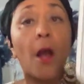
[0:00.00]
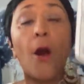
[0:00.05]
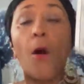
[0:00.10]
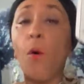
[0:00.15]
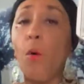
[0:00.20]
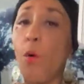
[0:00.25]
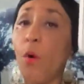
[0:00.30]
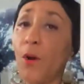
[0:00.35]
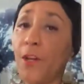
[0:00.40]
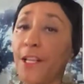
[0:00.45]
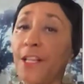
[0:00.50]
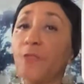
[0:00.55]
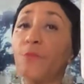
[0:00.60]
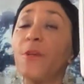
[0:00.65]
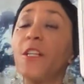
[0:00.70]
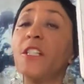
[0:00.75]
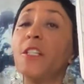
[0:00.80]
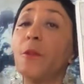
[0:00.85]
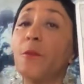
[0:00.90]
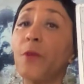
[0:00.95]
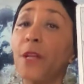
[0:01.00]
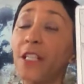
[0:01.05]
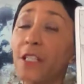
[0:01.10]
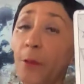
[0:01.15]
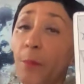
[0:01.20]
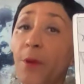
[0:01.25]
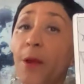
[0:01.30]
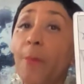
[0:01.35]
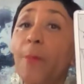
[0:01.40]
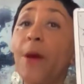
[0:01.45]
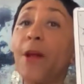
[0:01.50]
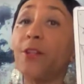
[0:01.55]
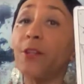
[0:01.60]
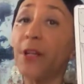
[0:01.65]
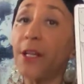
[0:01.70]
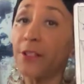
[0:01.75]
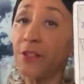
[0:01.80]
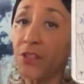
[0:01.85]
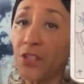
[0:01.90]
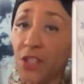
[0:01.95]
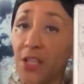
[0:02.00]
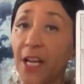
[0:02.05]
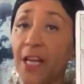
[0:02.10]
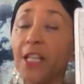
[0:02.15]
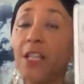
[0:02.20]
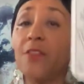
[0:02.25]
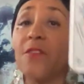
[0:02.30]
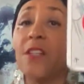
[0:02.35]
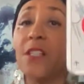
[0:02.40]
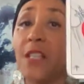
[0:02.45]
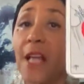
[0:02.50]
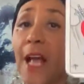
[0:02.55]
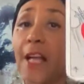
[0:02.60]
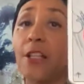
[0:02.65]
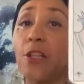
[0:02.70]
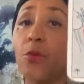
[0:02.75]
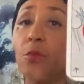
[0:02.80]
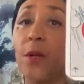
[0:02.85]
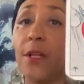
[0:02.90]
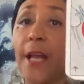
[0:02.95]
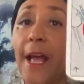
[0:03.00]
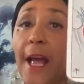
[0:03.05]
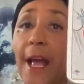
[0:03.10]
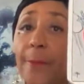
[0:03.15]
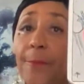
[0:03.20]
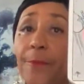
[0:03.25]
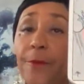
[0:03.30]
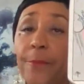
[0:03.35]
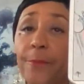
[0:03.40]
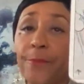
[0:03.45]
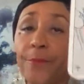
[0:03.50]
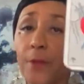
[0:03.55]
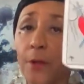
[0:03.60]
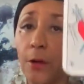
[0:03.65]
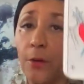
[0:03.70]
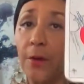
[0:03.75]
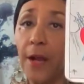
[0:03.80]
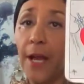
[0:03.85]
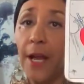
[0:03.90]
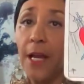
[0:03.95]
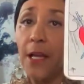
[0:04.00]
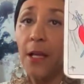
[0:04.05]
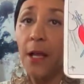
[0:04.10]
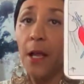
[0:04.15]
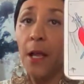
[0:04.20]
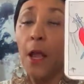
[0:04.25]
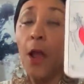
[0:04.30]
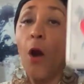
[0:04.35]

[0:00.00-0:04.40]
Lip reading: Or there needs to be a better understanding of exactly what happened, all right?